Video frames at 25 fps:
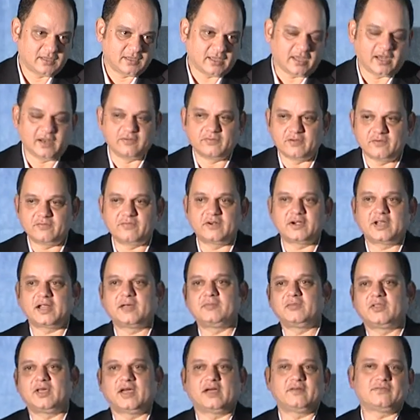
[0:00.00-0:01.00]
And if every
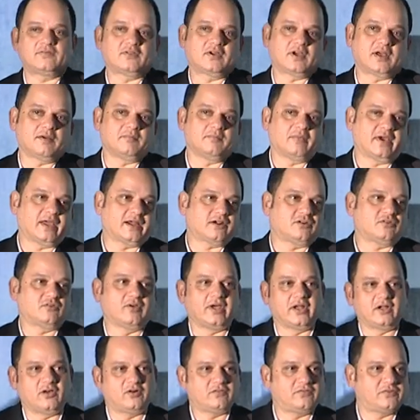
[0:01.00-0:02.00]
time they have to come back to
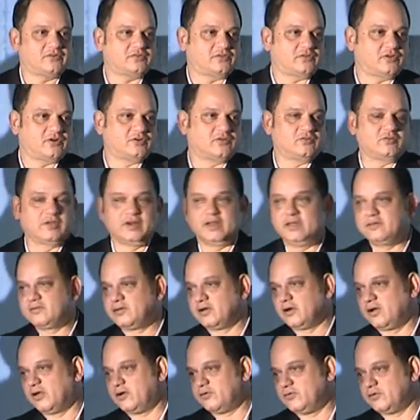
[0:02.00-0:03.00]
head office or to a
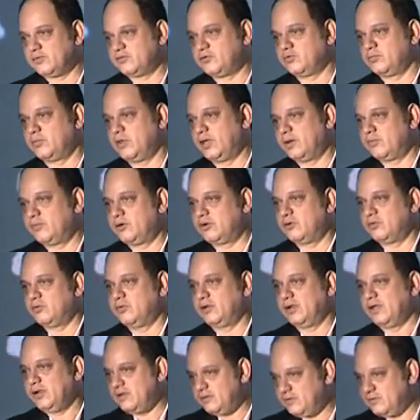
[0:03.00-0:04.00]
regional office to be able
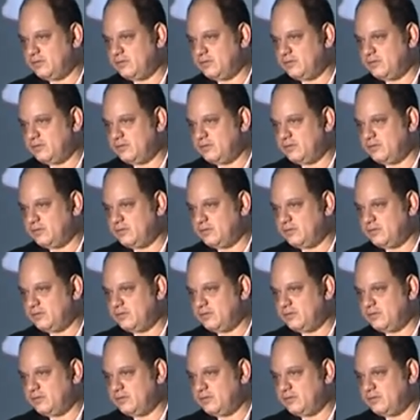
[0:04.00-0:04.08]
to